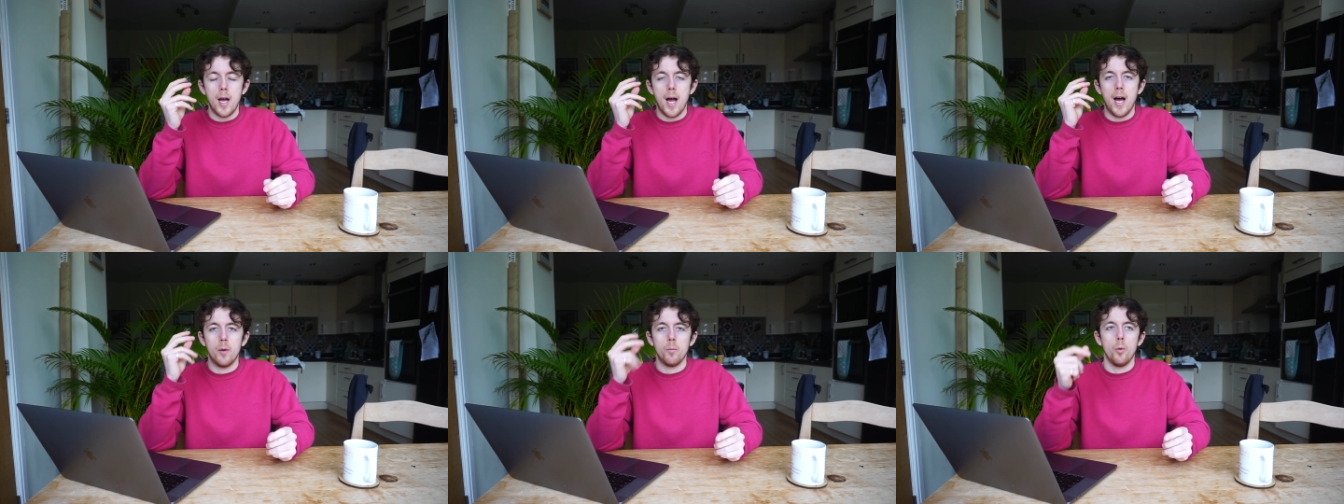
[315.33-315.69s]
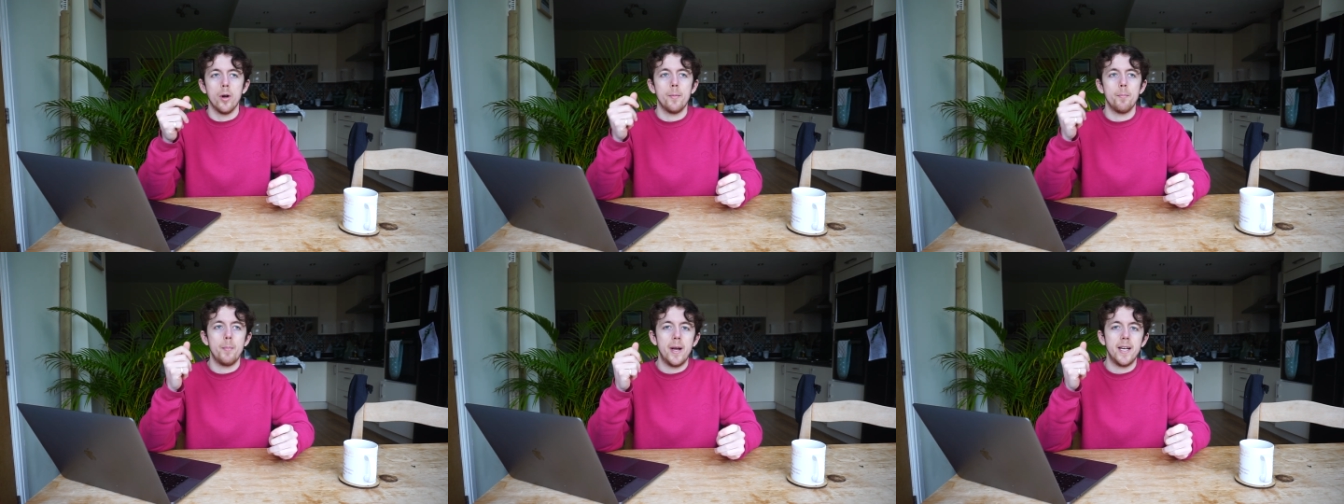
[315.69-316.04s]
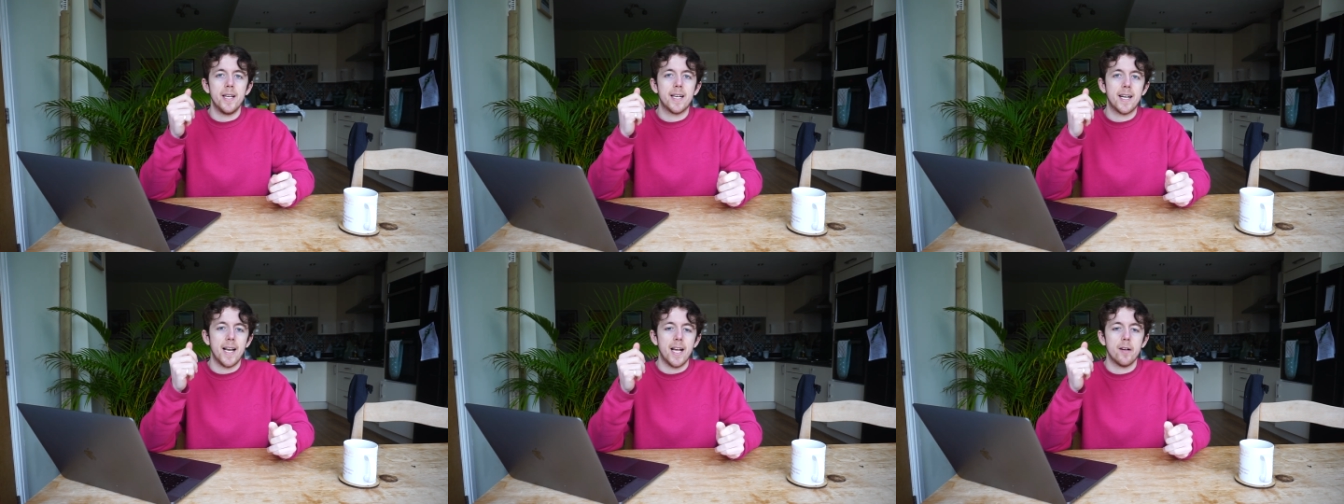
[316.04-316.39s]
And what made
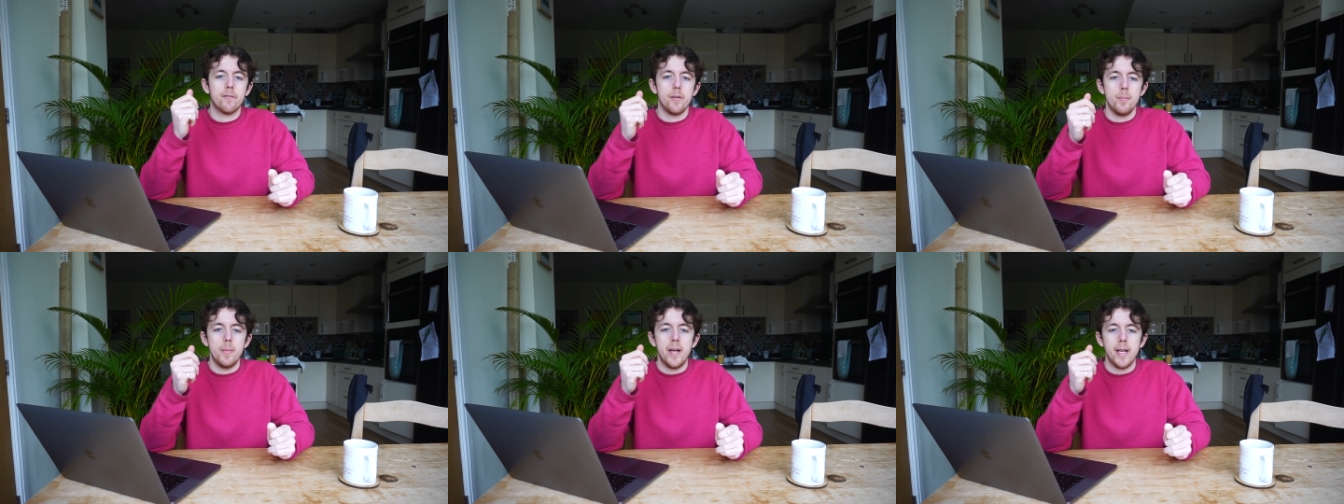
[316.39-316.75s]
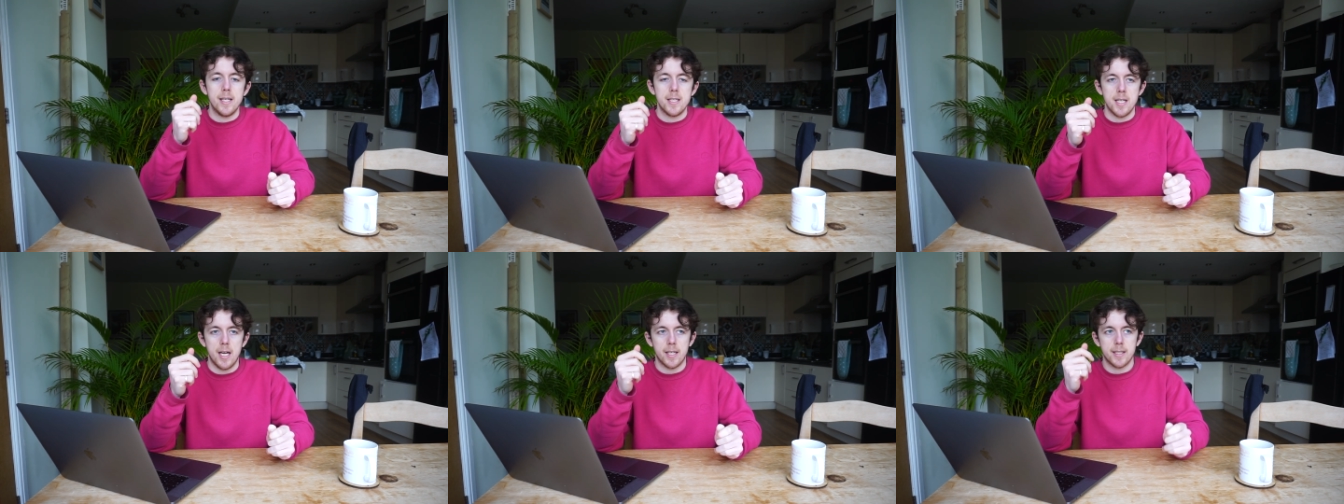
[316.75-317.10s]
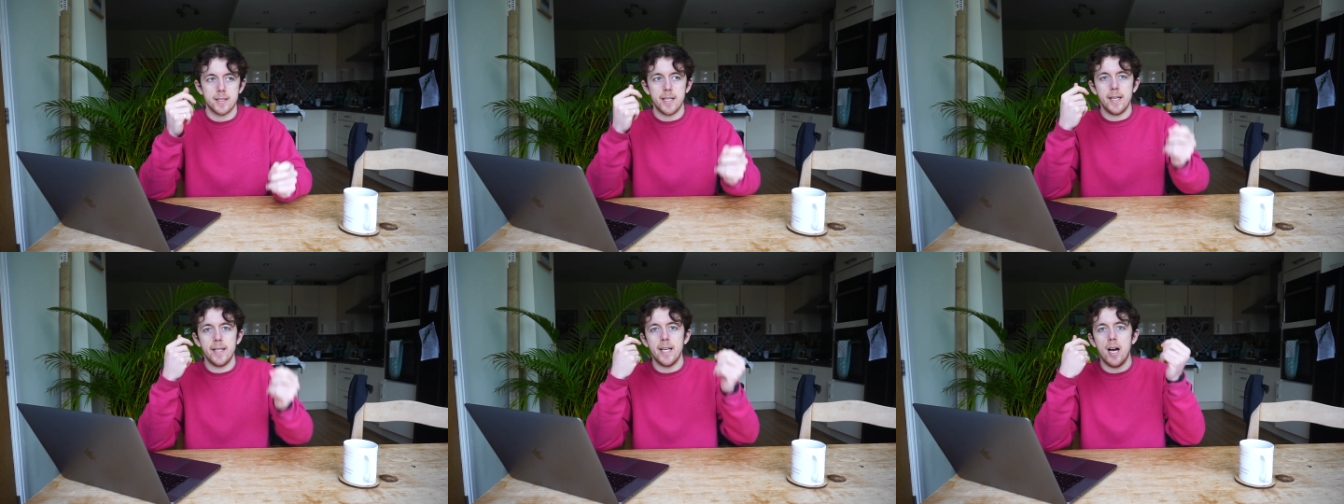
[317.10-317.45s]
it click for me is, like,
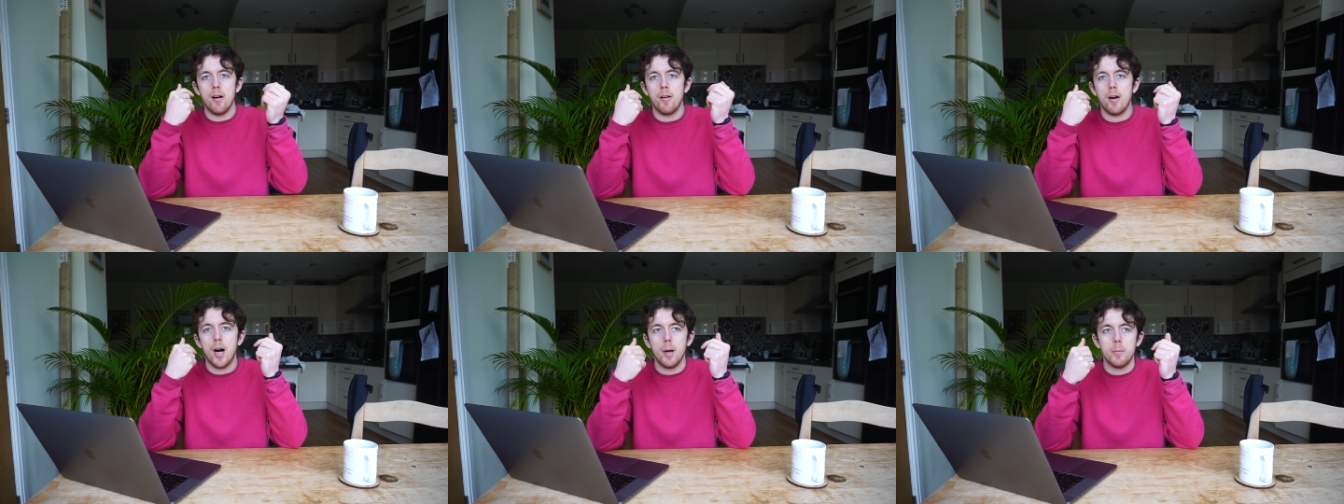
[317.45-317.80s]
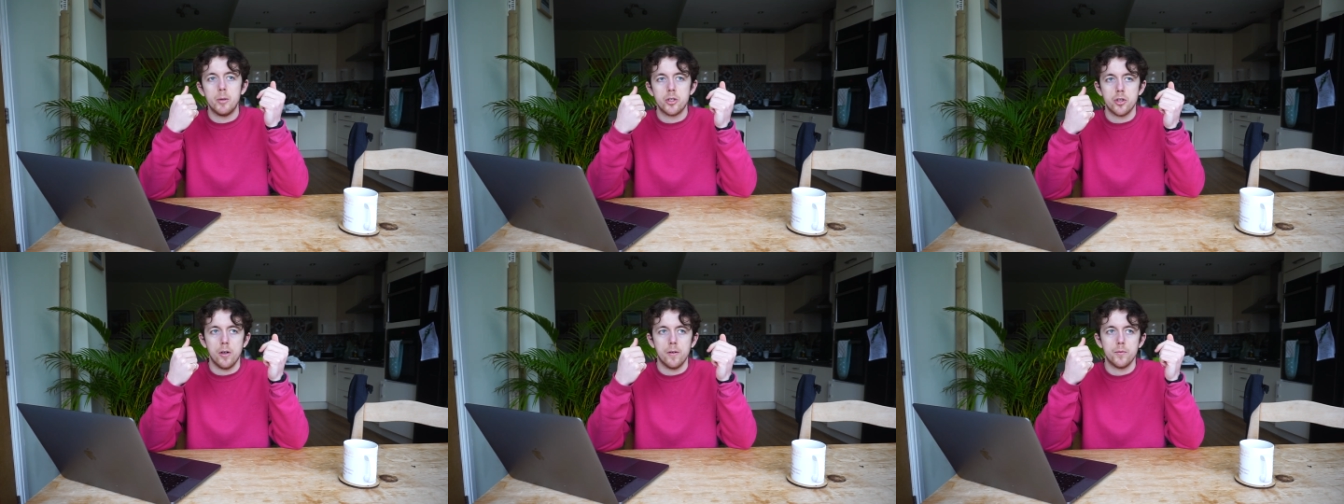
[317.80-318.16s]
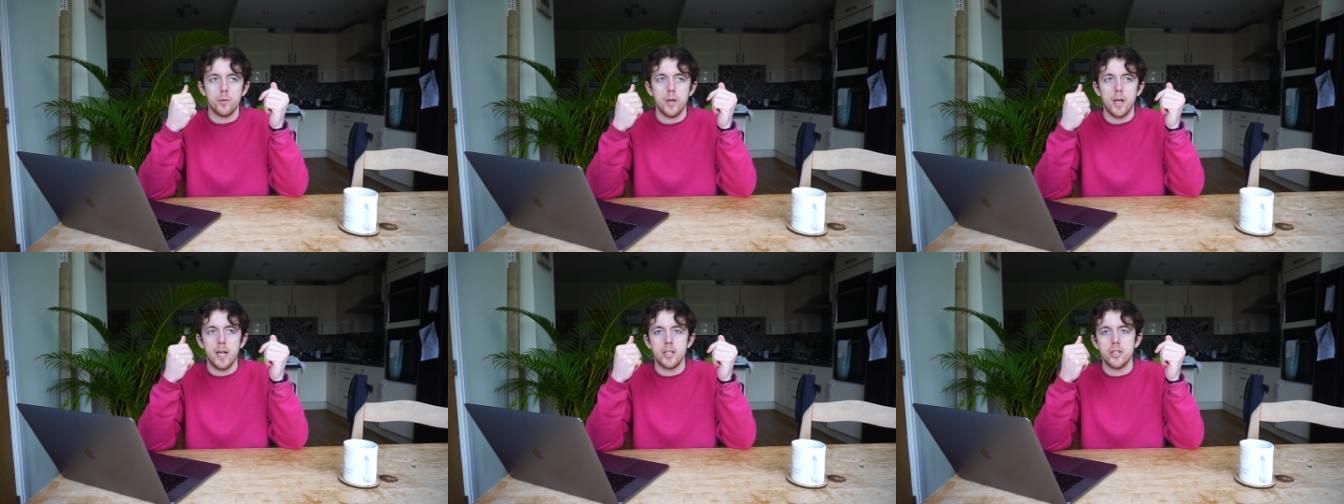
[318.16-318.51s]
say now I'm a
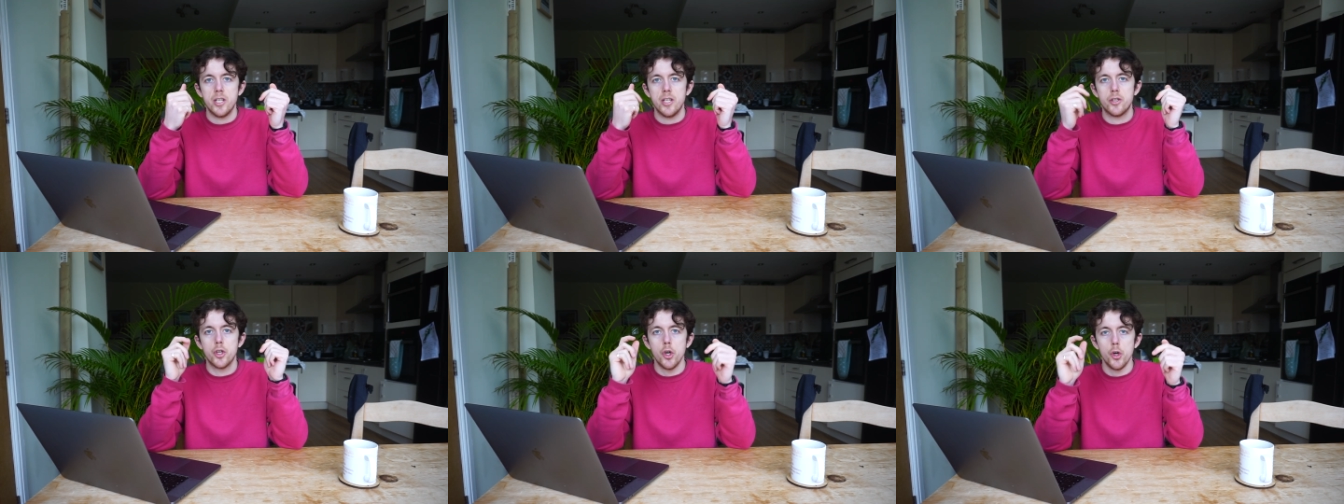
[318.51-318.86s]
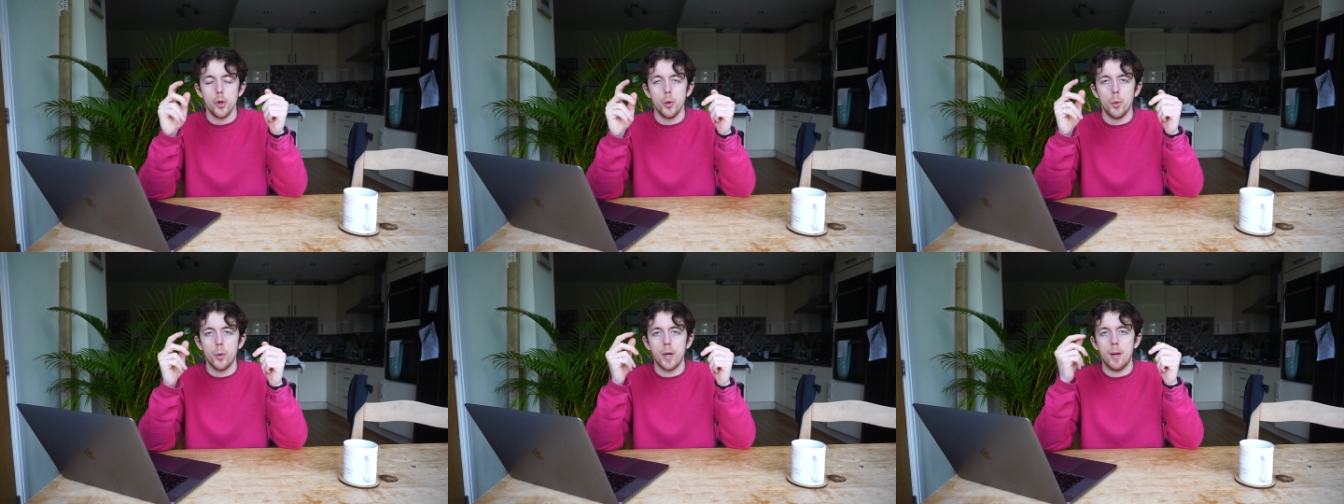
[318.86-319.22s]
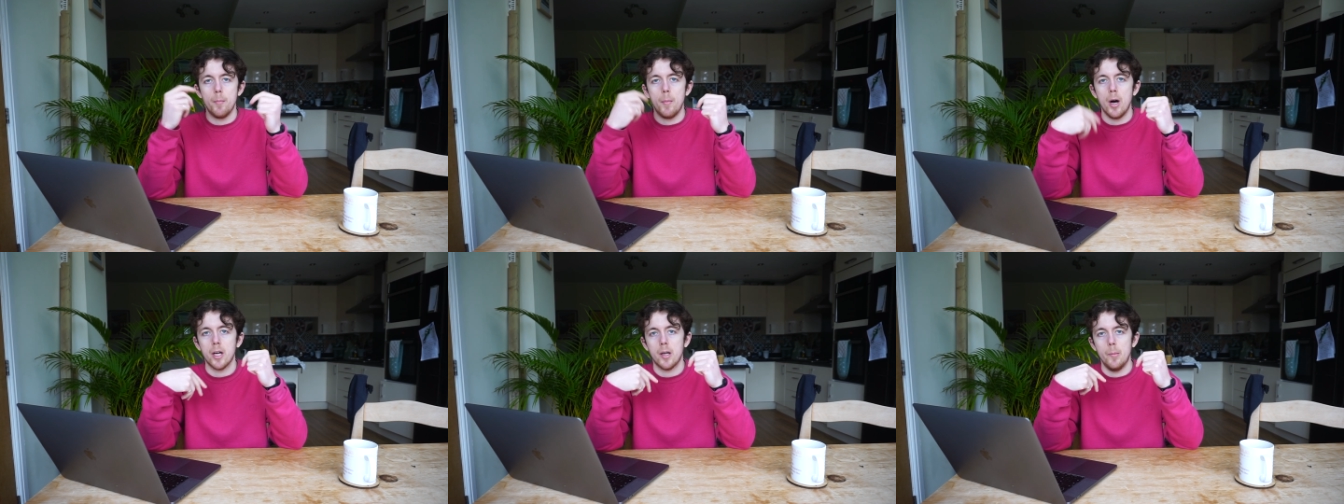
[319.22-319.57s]
software engineer two in
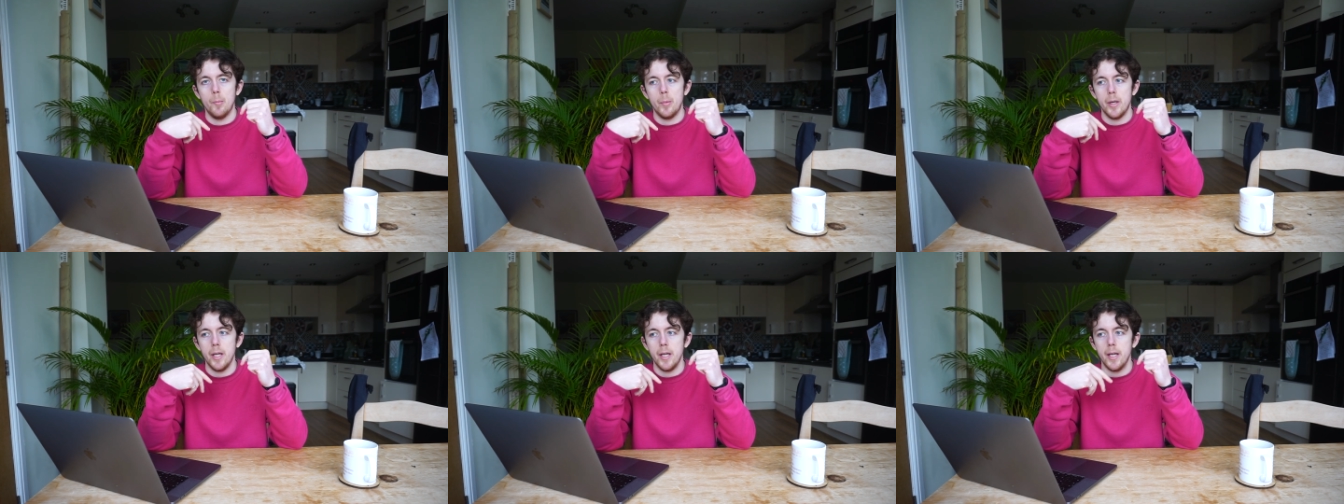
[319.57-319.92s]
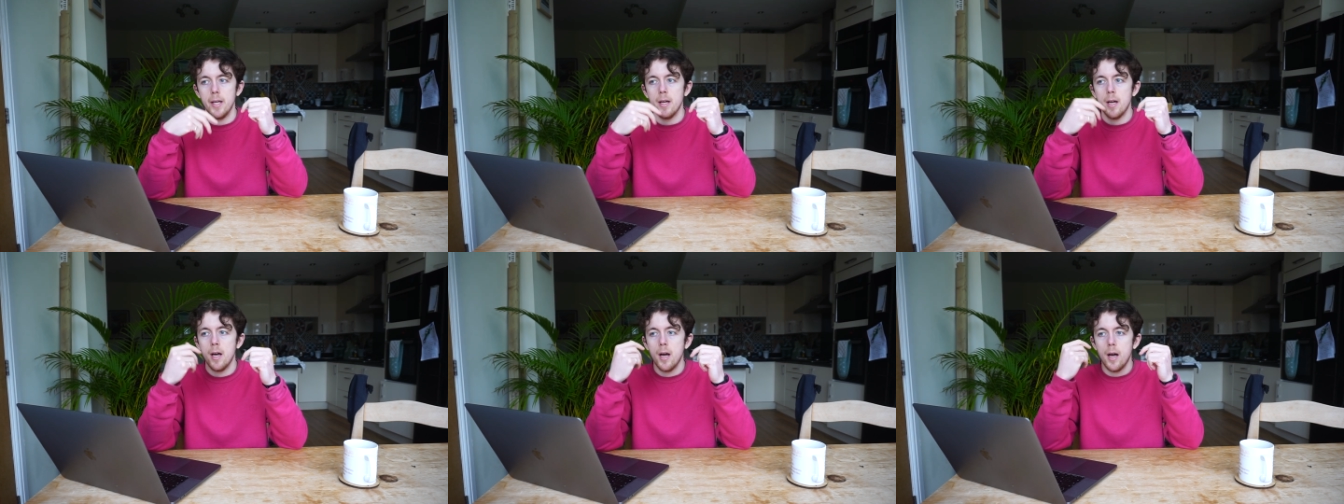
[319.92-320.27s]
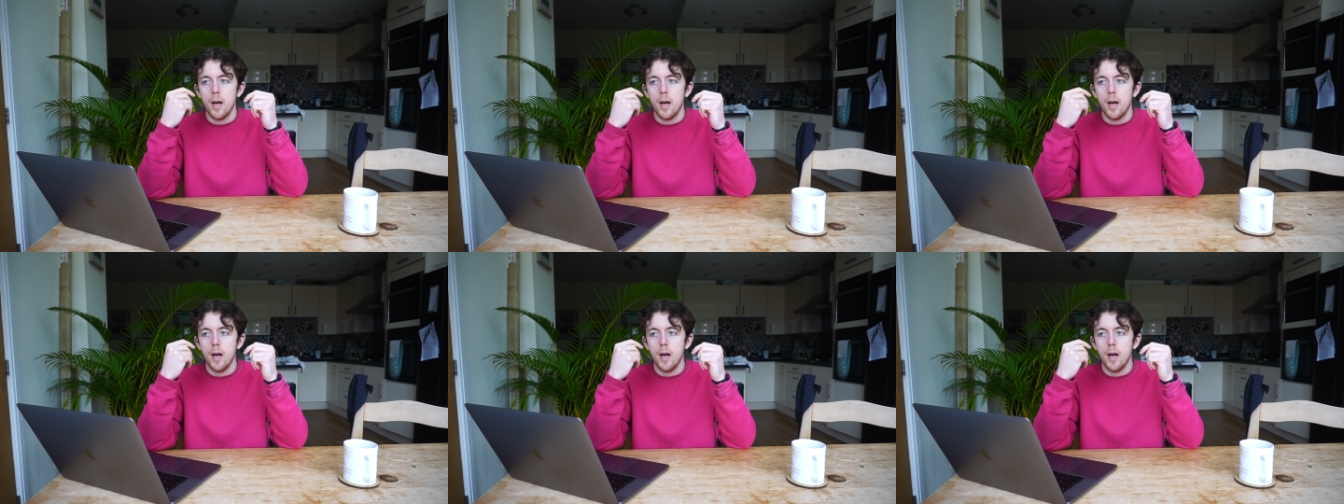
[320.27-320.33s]
my company,